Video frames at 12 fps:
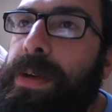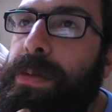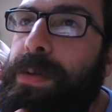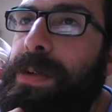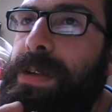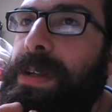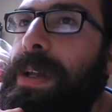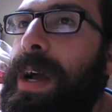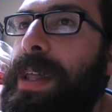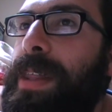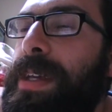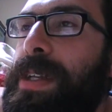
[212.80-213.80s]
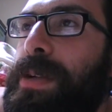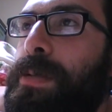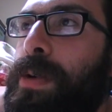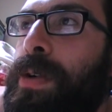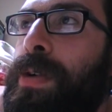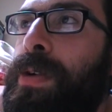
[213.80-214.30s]
which I think is
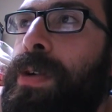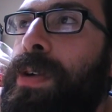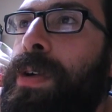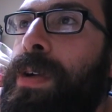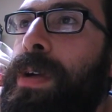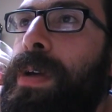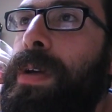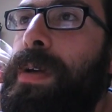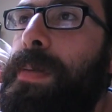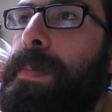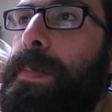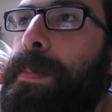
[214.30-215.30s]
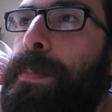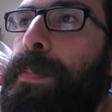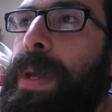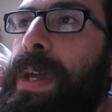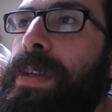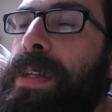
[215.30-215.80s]
wrong
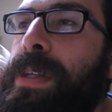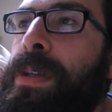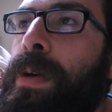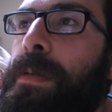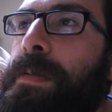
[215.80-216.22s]
because it's not